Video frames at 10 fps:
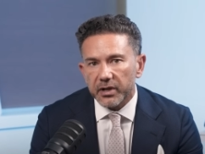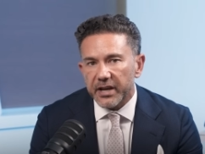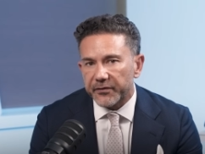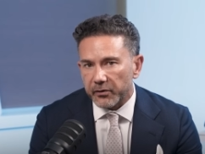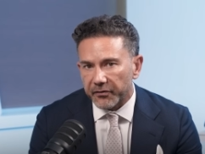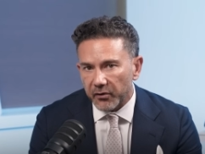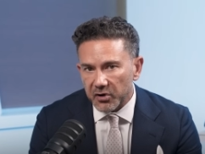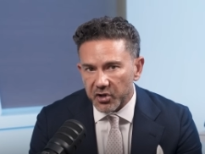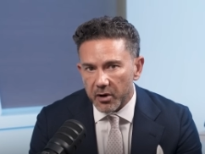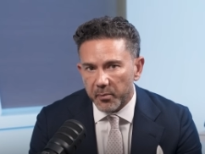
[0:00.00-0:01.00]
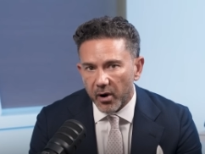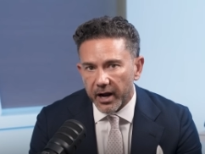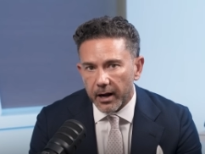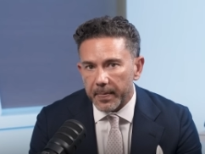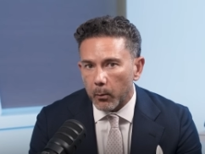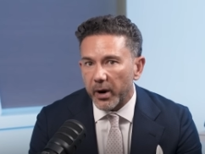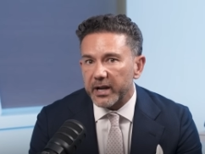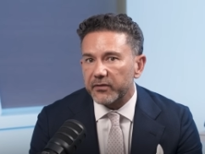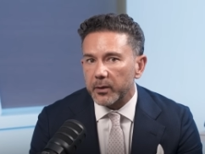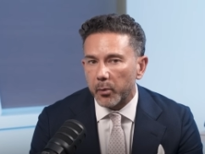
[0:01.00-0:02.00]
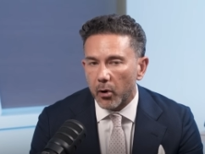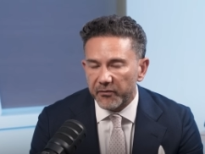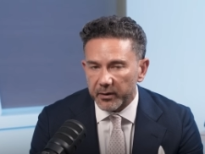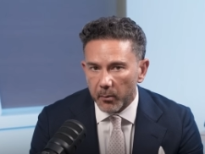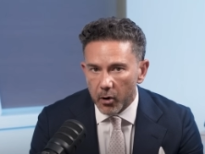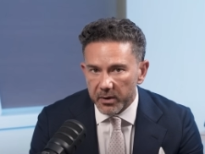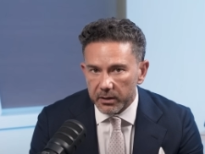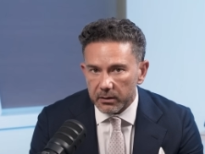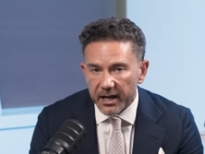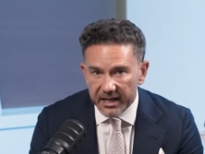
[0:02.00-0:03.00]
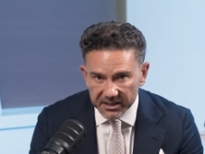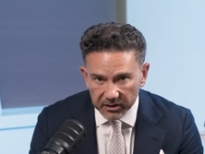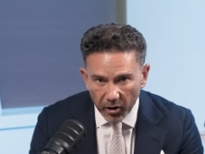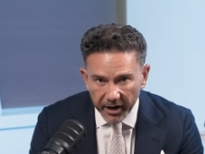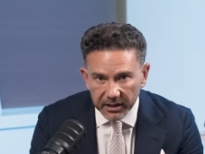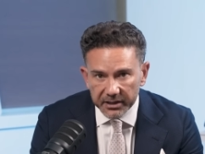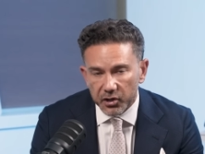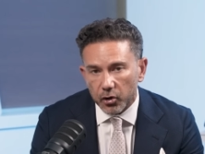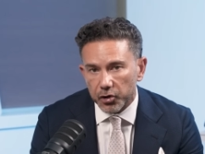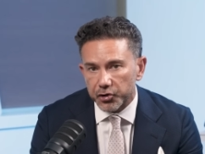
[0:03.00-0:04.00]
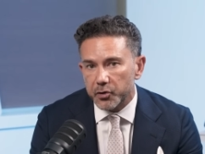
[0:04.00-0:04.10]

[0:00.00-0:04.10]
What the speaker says: if you're a first-time buyer waiting for the perfect moment, it's likely to cost